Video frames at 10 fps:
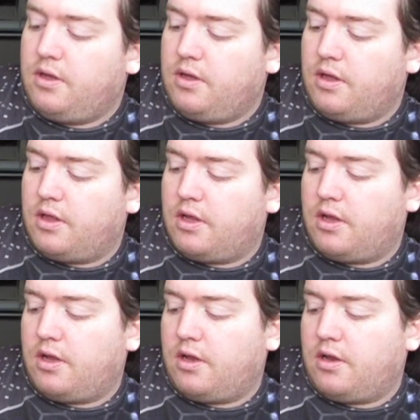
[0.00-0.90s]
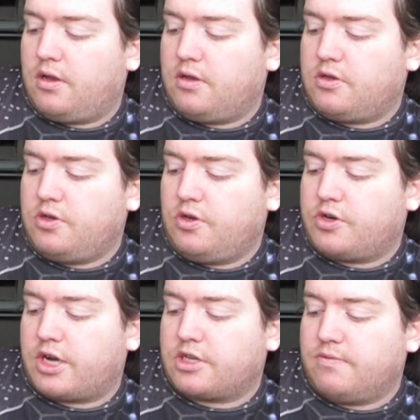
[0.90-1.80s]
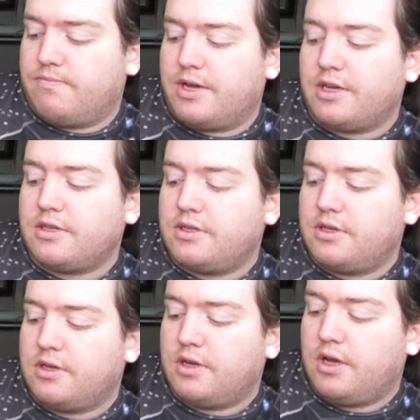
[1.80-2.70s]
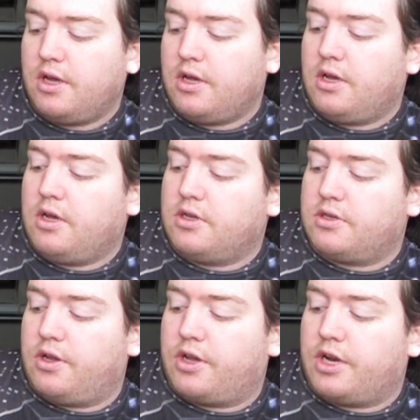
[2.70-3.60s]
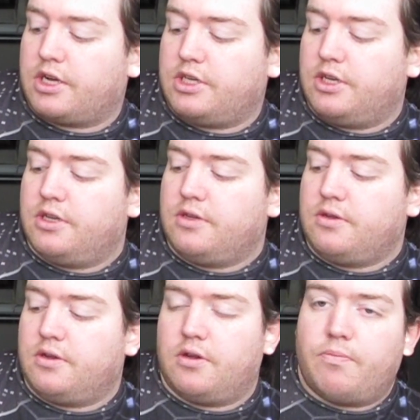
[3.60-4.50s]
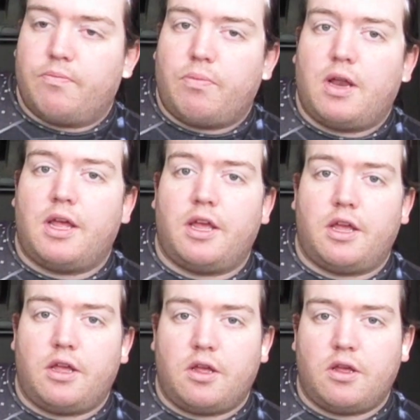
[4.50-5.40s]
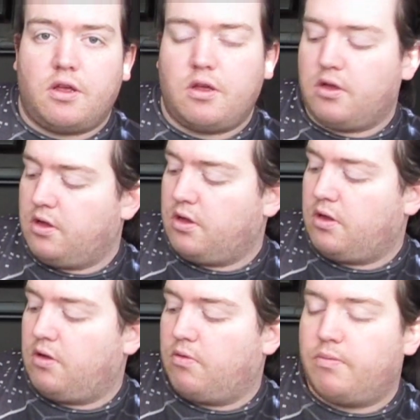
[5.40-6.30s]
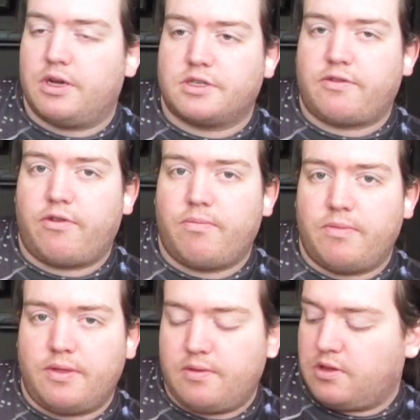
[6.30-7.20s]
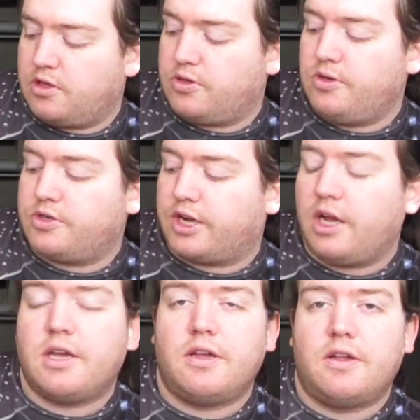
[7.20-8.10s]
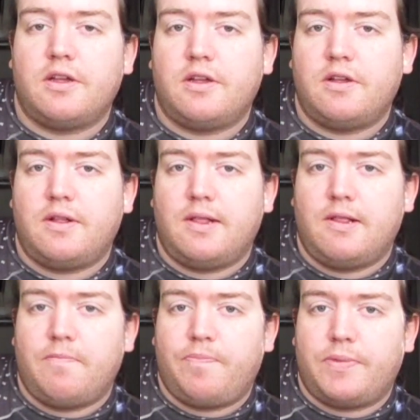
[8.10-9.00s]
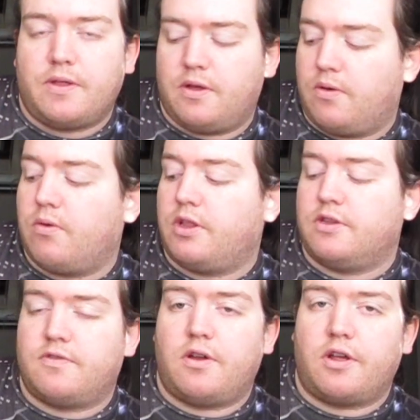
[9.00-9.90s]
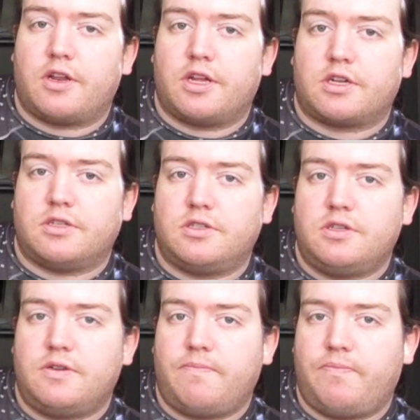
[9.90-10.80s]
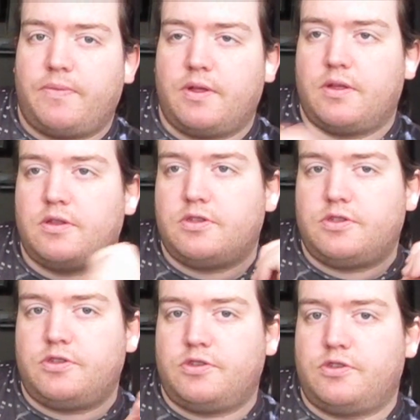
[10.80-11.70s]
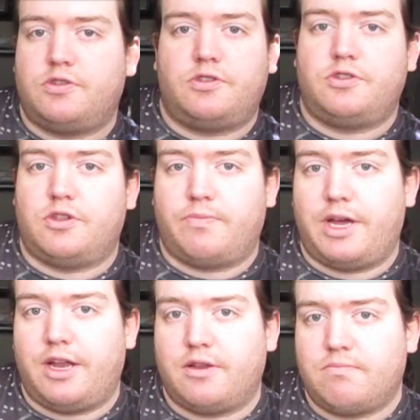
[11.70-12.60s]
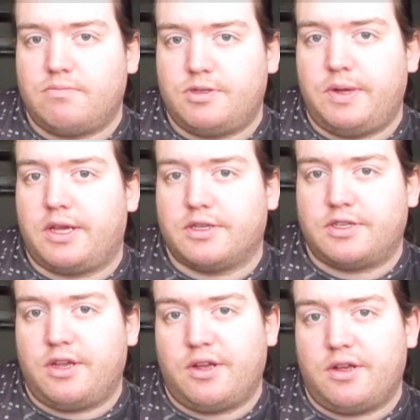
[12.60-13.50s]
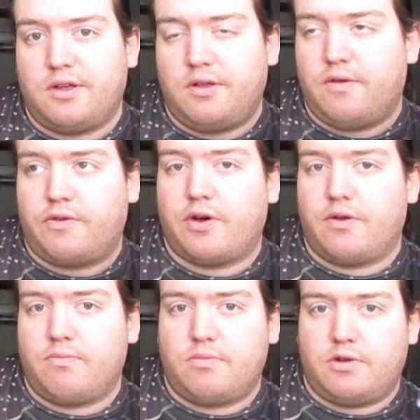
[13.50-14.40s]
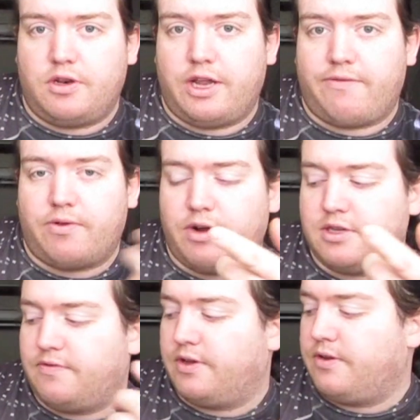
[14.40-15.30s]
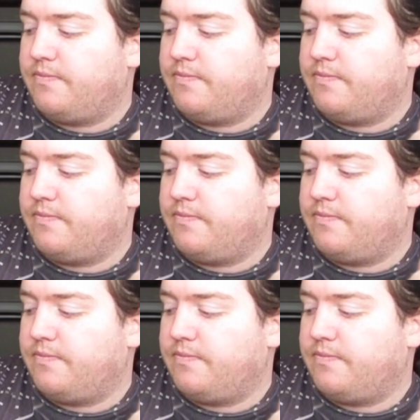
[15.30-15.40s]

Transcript: And then 2-track to mix, so you can actually play your mix from the 2-track, all these phono connections, to the main speakers that you've got on the left and right of you.